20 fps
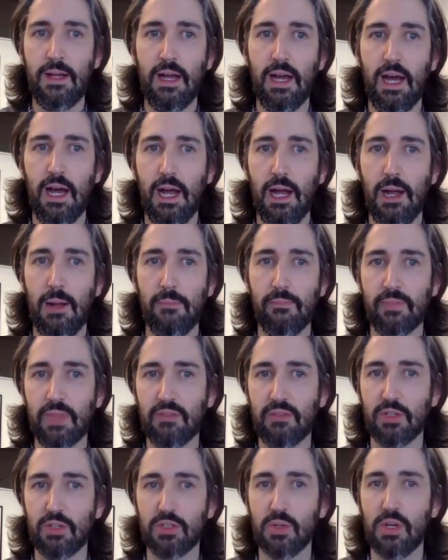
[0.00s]
If
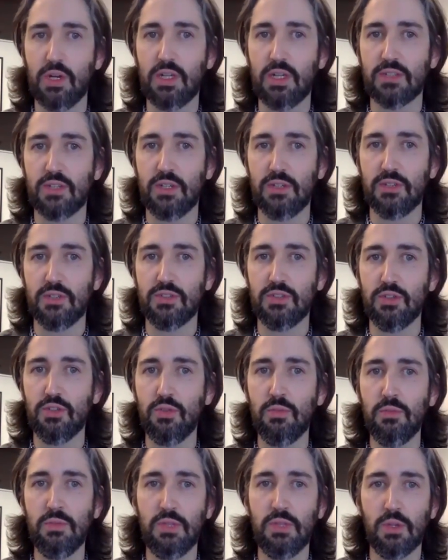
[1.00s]
you're joining us on
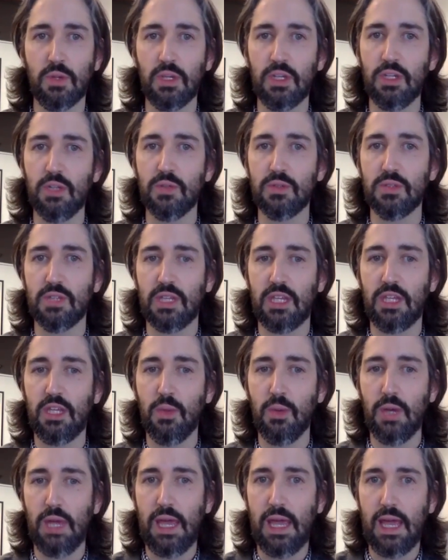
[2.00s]
Zoom, you can use the
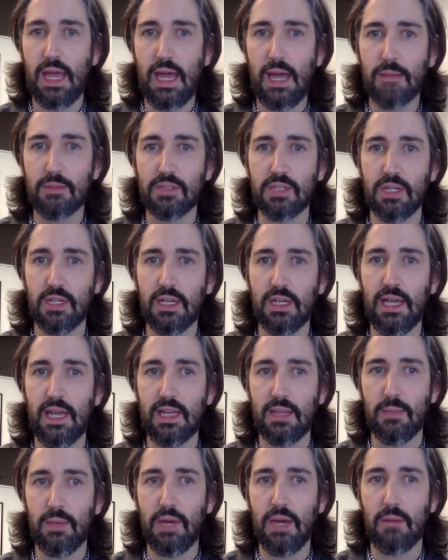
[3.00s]
Q&A option at
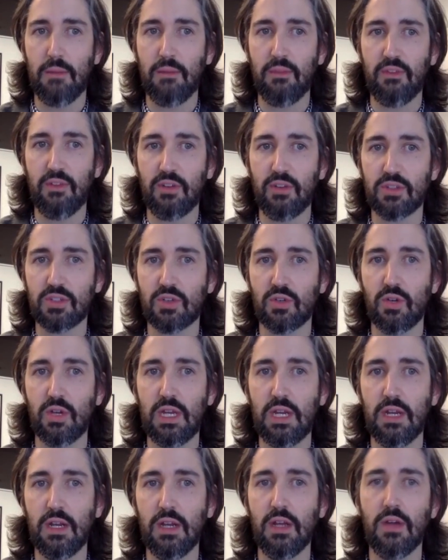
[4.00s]
the bottom of your
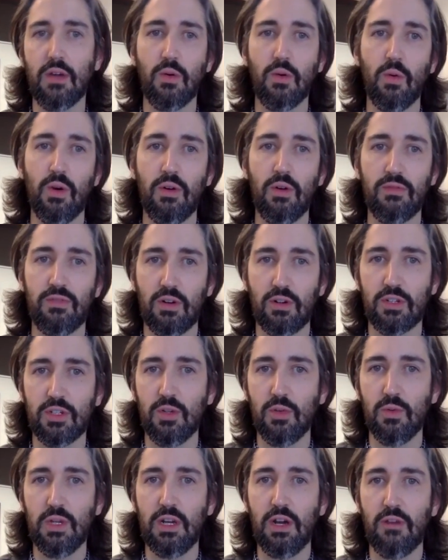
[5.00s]
screen, or if you're
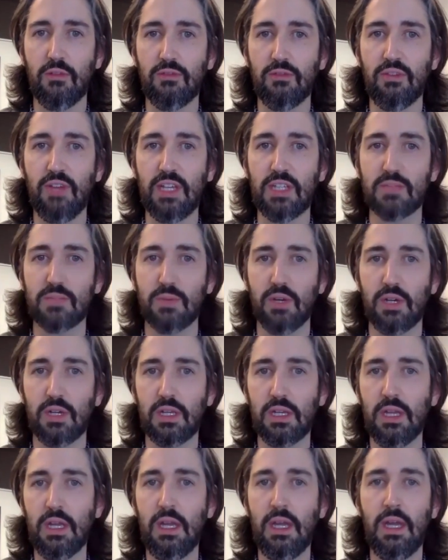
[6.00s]
tuned in on Facebook,
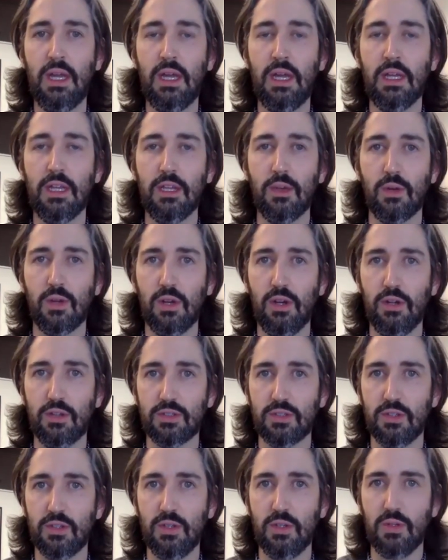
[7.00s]
you can
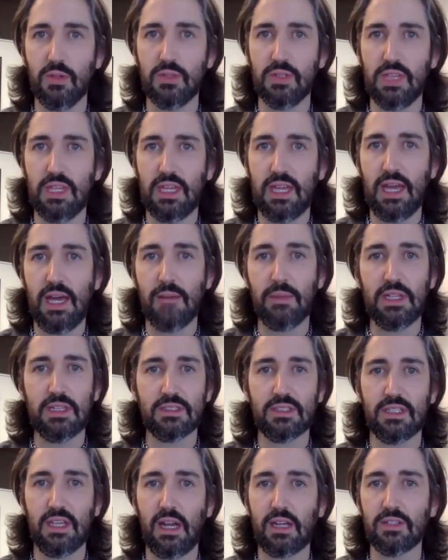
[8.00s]
also use the
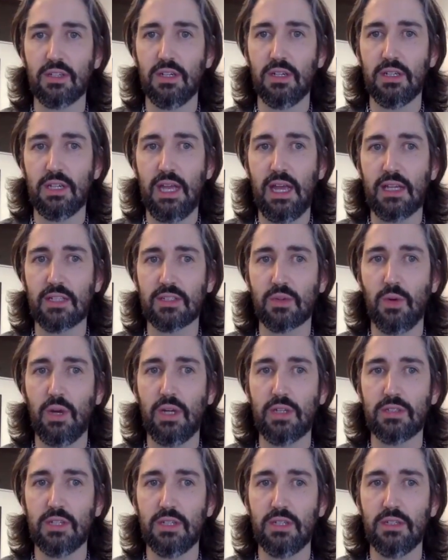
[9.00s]
comments section to ask
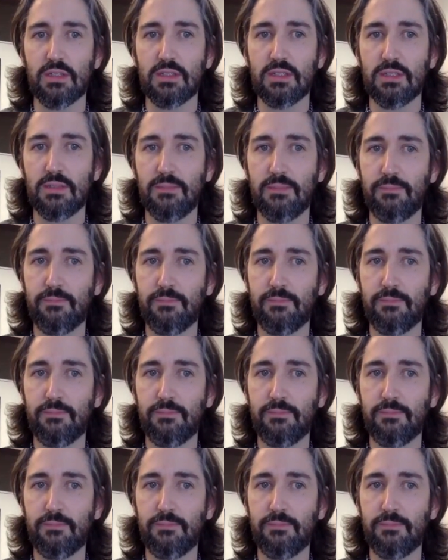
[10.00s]
questions.